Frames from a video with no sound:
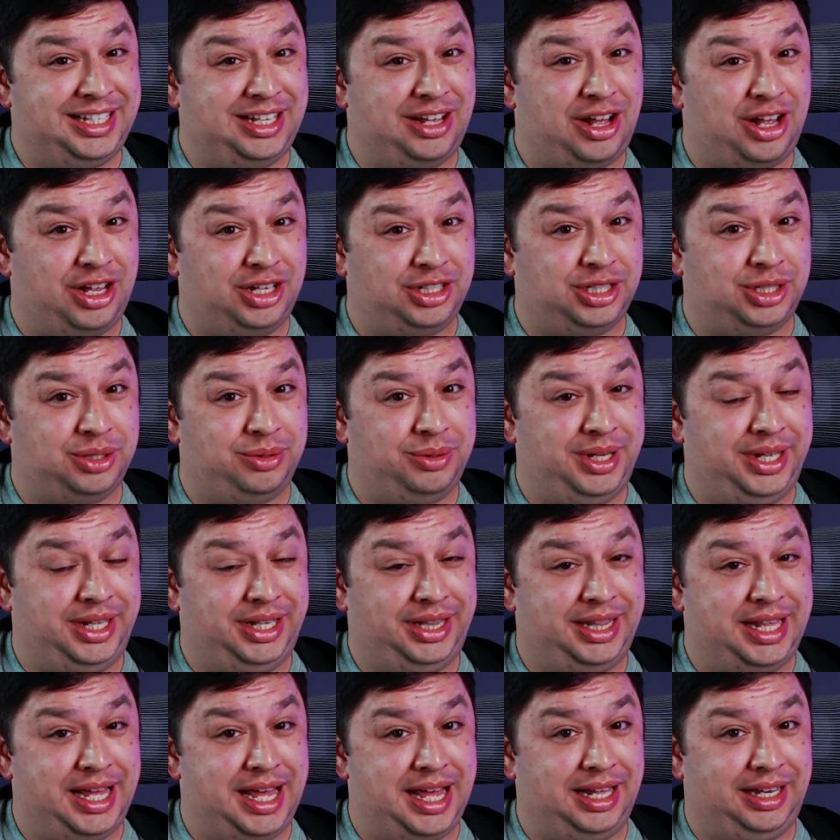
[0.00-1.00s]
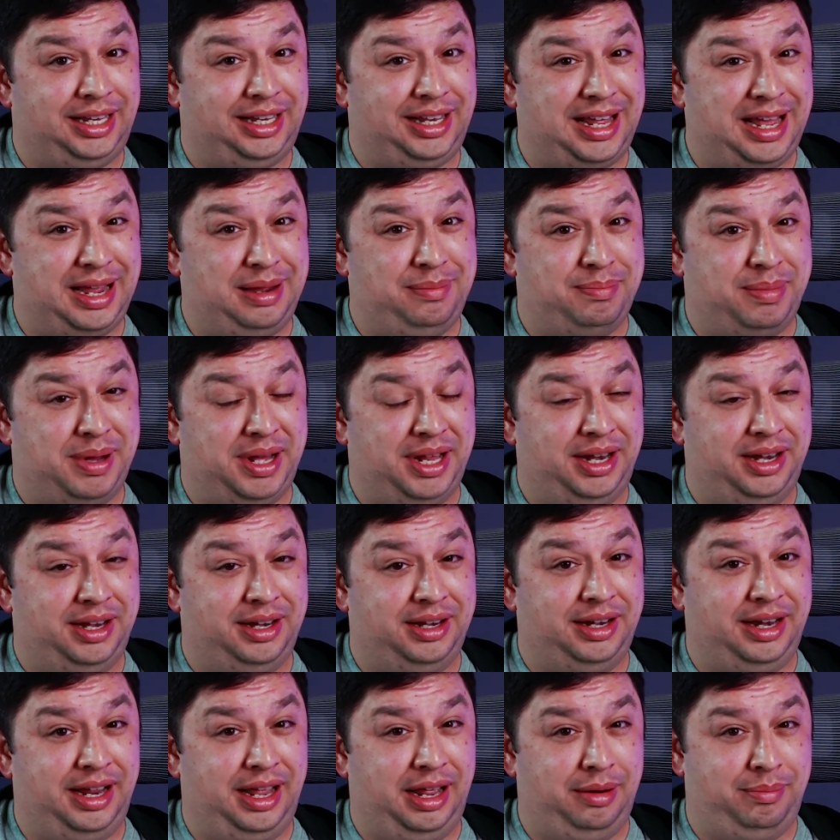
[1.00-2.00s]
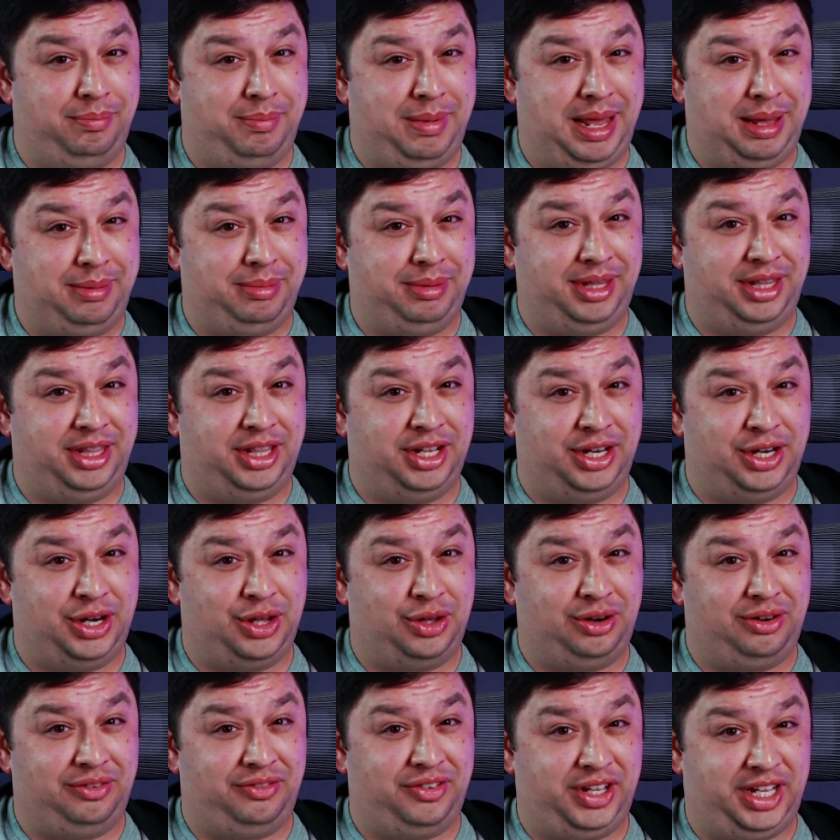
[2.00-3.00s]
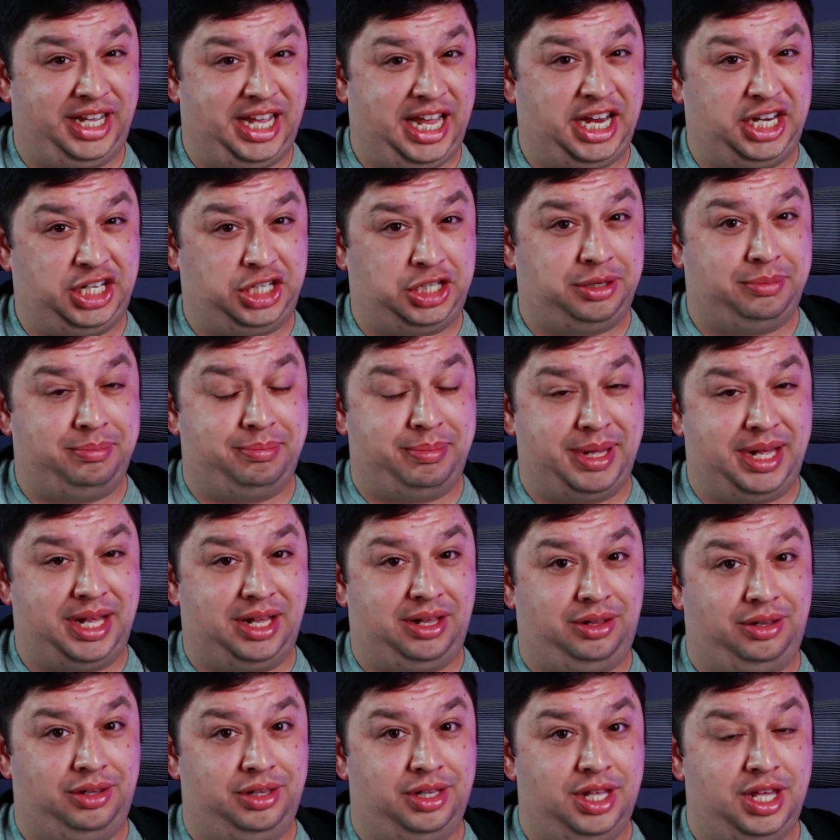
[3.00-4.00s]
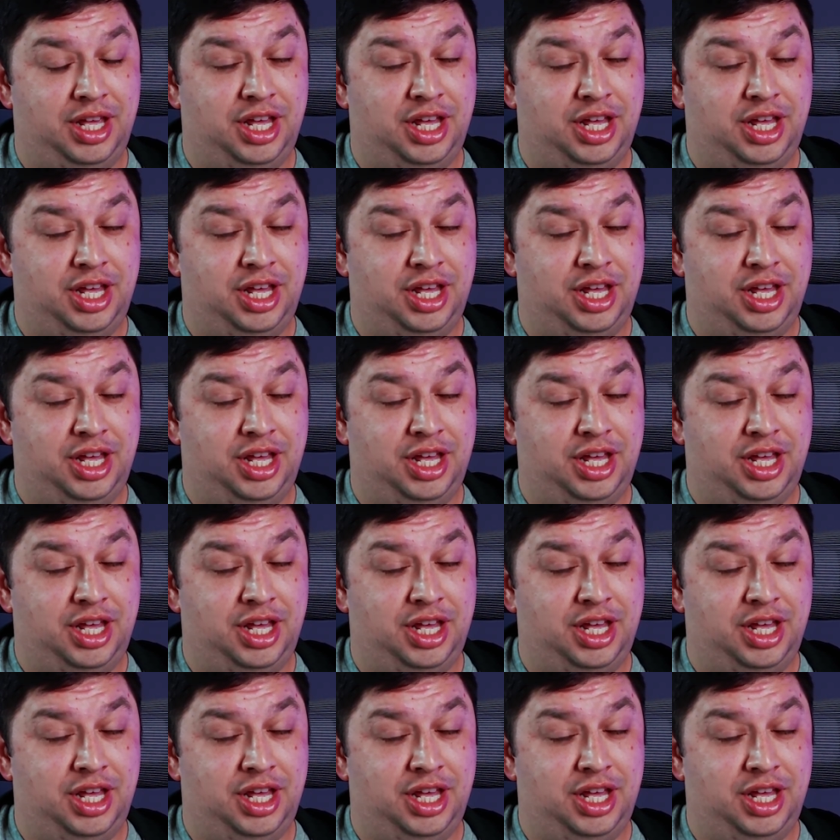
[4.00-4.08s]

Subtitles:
also hit that like button and maybe the notification bell